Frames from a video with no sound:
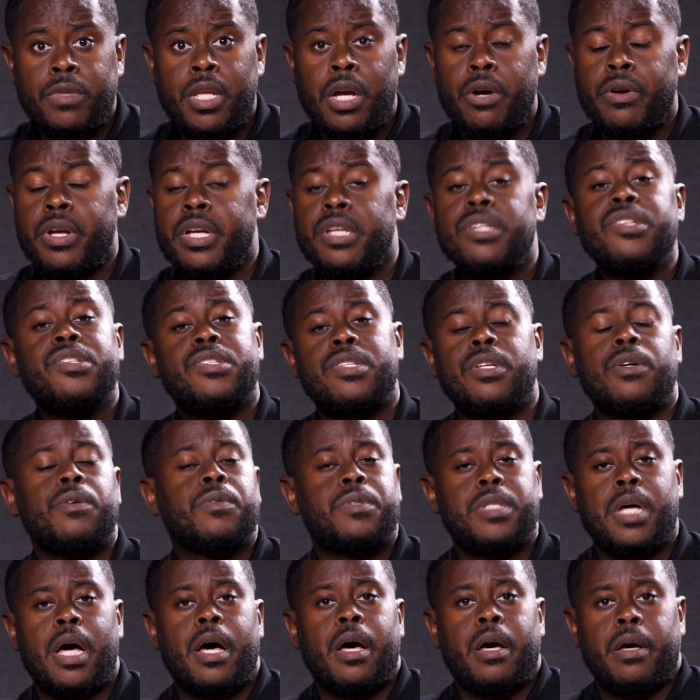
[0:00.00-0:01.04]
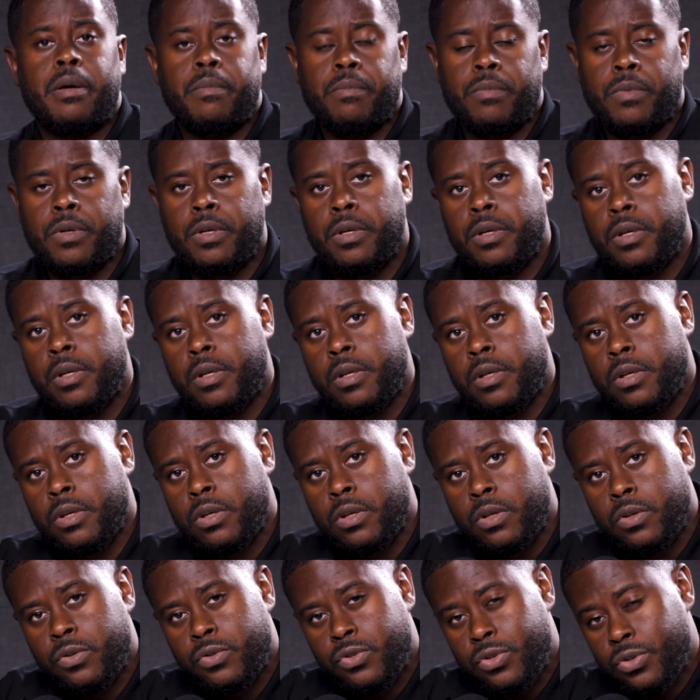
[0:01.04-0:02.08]
There is still time
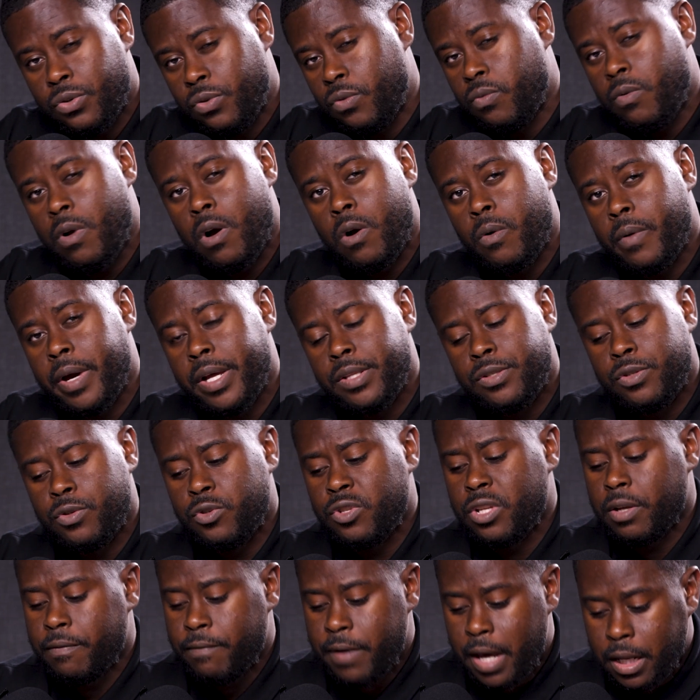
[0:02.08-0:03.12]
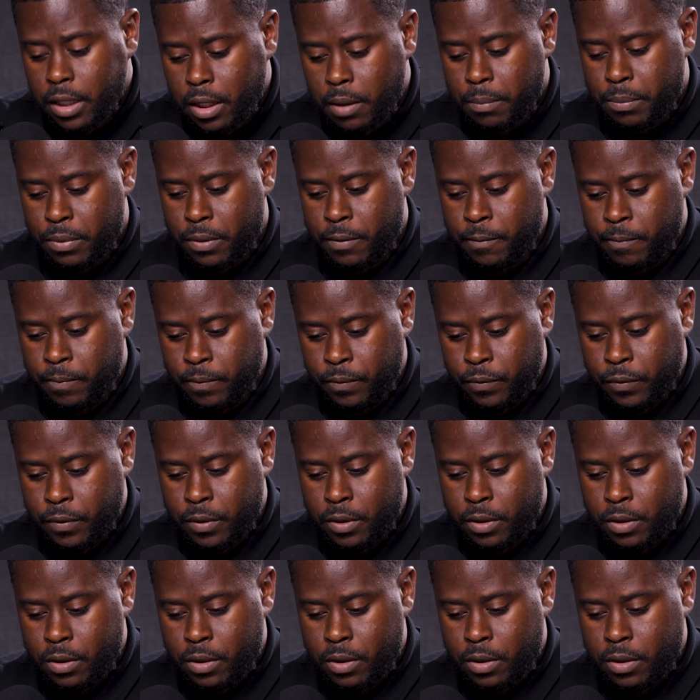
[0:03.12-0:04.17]
to grow and to develop
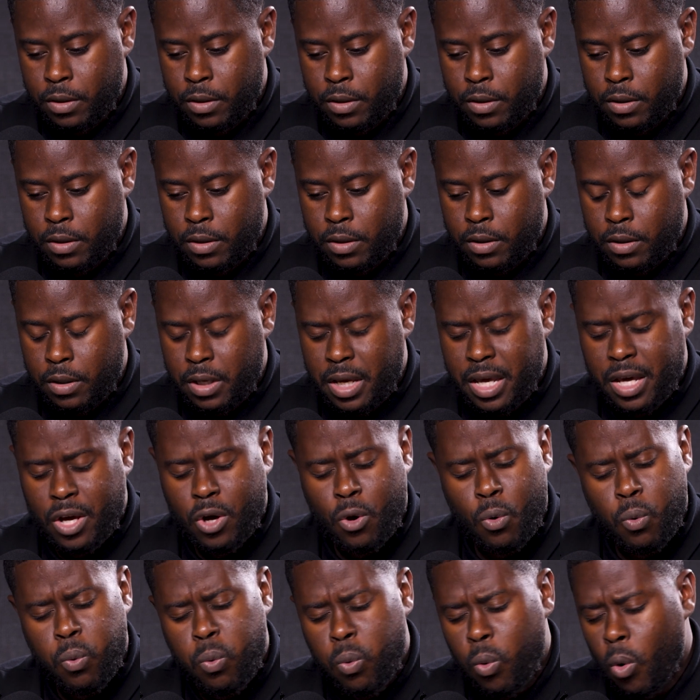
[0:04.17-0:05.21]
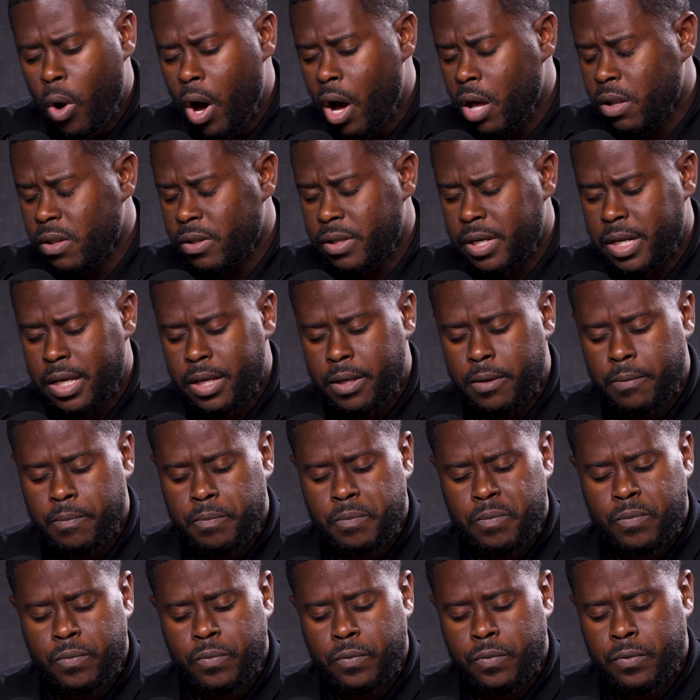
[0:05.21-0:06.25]
a quality
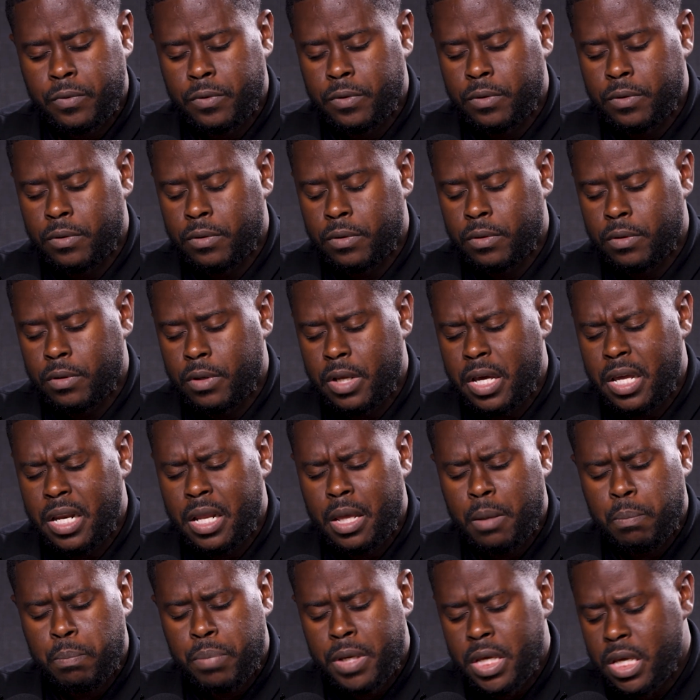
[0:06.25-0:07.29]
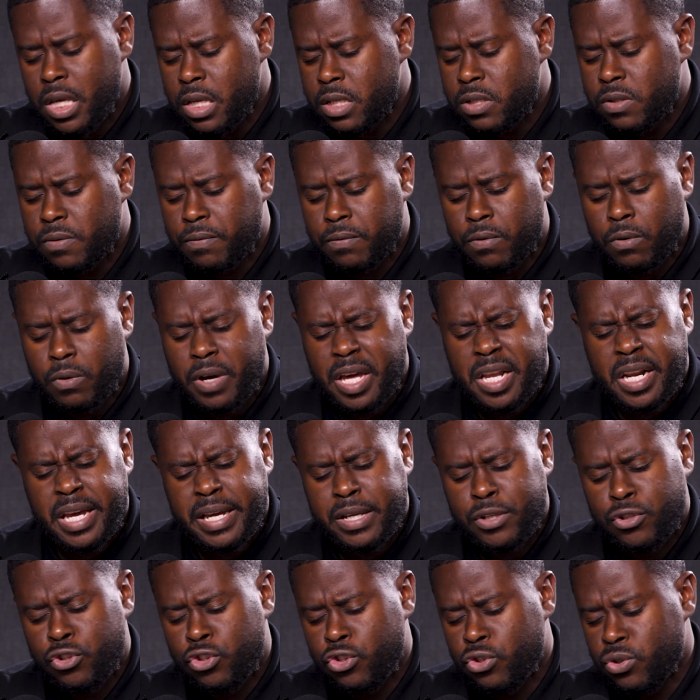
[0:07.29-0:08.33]
and a peaceful and
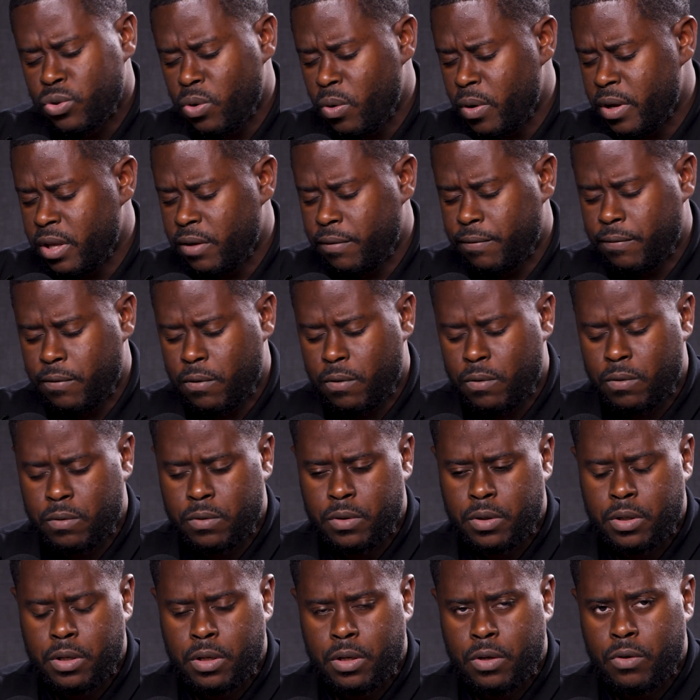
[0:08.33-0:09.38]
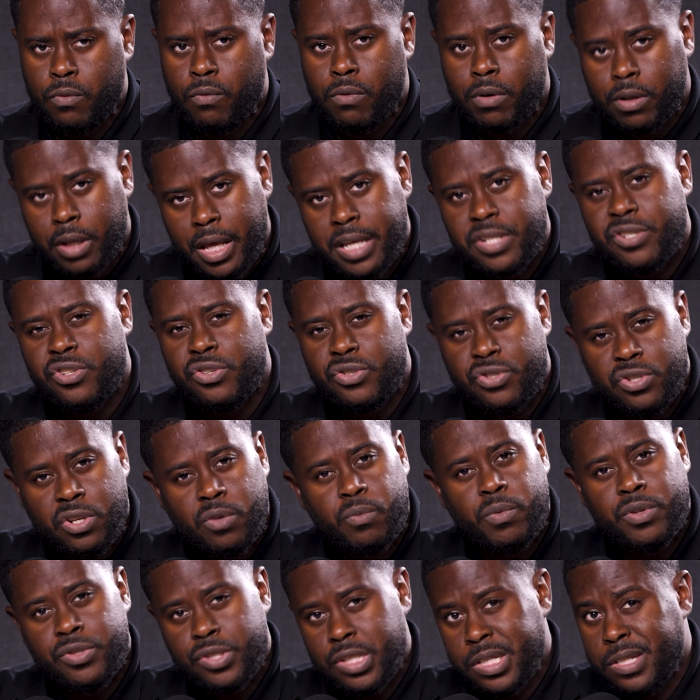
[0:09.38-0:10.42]
a joyful
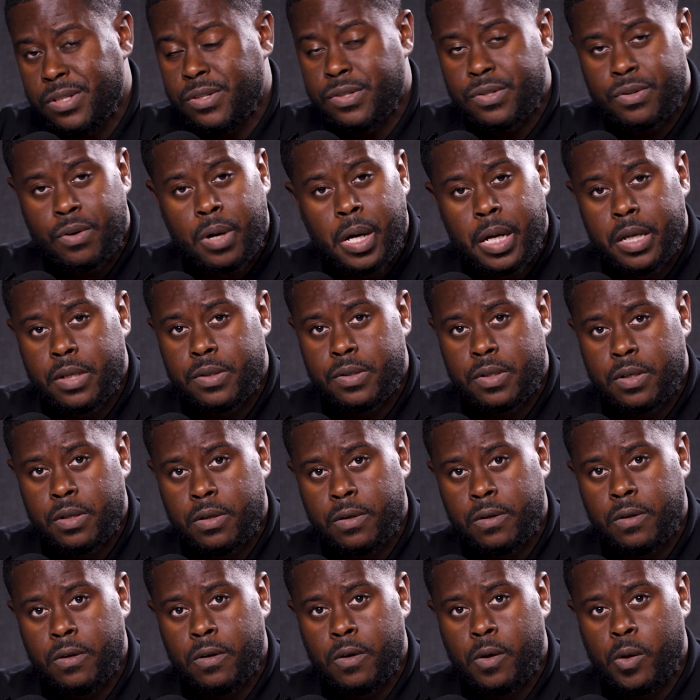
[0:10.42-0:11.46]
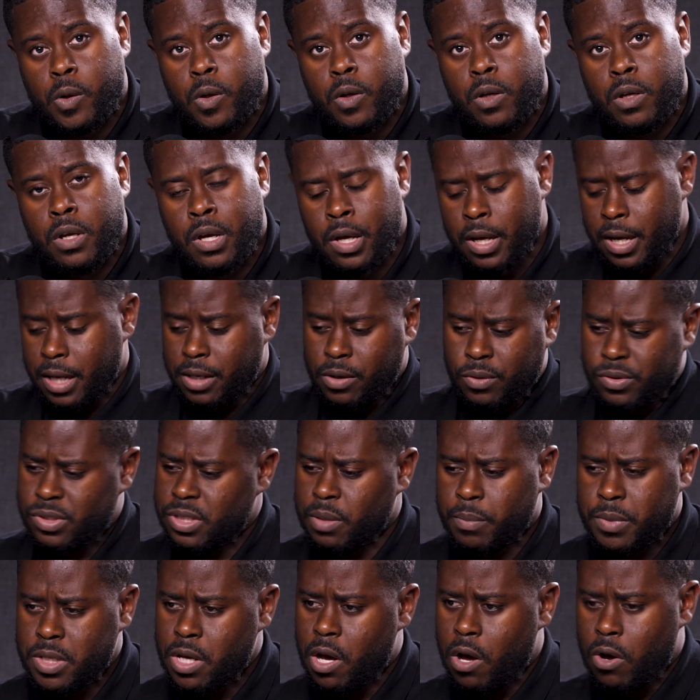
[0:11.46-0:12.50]
relationship with Jesus Christ. I know
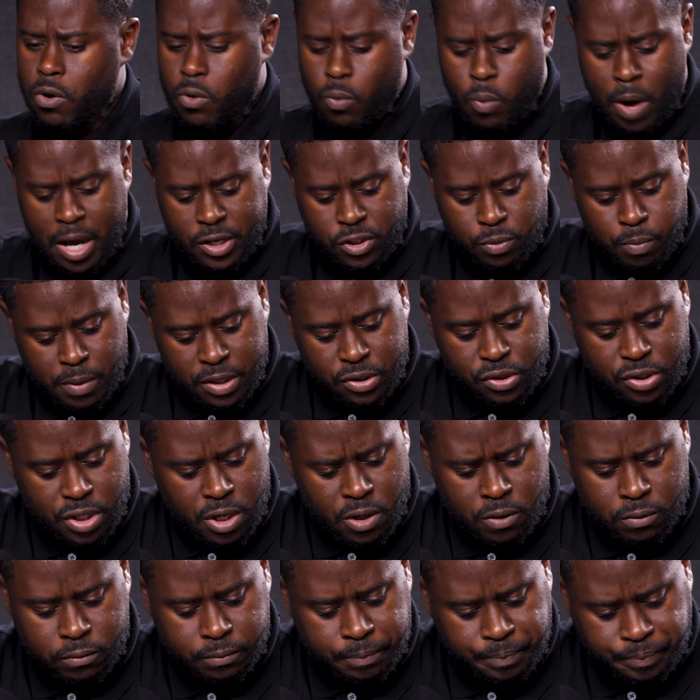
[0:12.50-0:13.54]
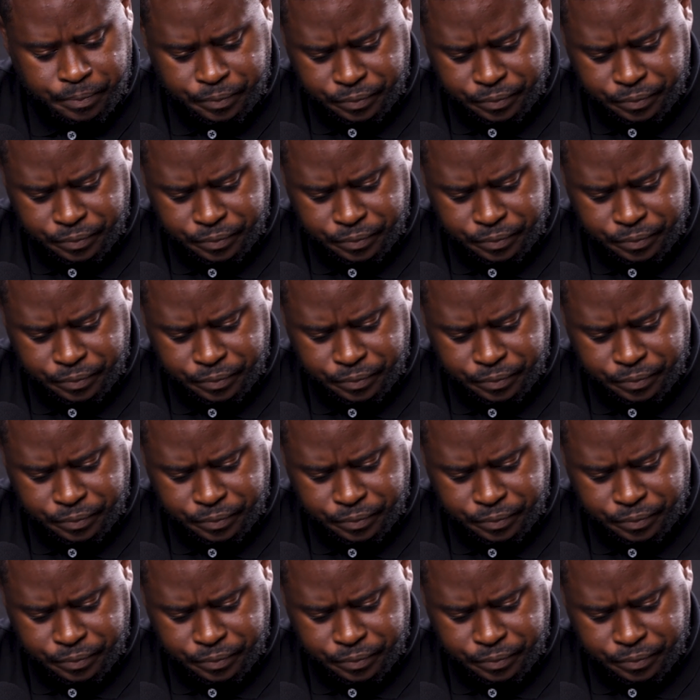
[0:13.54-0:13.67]
some of y'all who watch my show